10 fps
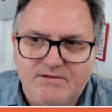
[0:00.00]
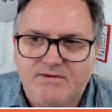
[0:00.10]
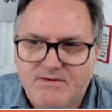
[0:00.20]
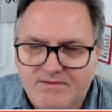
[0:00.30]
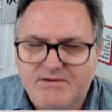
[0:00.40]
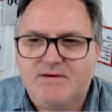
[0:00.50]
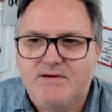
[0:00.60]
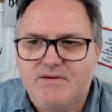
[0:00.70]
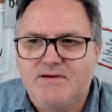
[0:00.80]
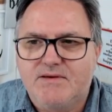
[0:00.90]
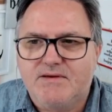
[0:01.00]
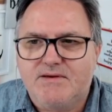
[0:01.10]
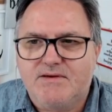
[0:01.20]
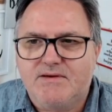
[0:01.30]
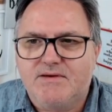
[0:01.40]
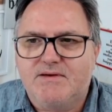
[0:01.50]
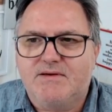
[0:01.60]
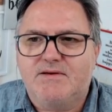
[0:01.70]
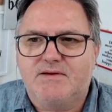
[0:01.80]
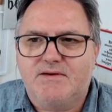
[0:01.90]

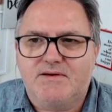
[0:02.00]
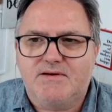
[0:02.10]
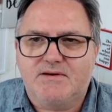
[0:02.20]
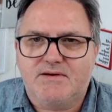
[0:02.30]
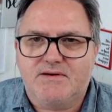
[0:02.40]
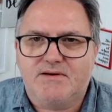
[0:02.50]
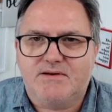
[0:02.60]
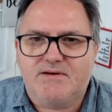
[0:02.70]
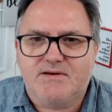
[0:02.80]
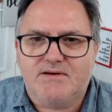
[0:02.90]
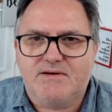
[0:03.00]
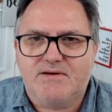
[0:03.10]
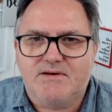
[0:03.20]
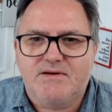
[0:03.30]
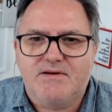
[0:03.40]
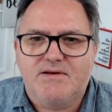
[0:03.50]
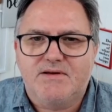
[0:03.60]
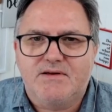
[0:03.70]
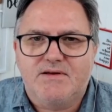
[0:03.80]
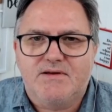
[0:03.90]

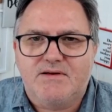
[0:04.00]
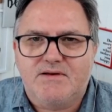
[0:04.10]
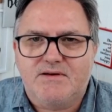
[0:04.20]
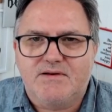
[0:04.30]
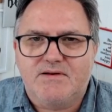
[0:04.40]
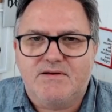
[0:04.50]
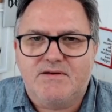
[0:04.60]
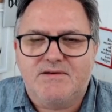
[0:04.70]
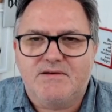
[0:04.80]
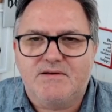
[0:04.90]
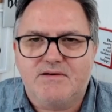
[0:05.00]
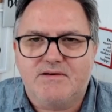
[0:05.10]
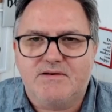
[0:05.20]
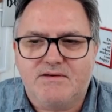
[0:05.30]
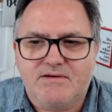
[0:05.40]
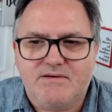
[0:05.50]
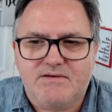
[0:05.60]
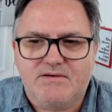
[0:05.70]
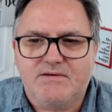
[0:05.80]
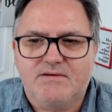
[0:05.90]

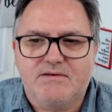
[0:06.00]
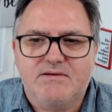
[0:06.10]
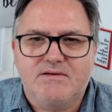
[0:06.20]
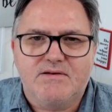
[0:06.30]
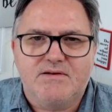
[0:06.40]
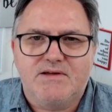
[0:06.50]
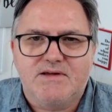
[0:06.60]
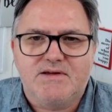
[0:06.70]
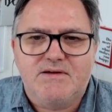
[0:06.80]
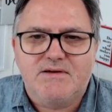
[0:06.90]
The person shown says nothing.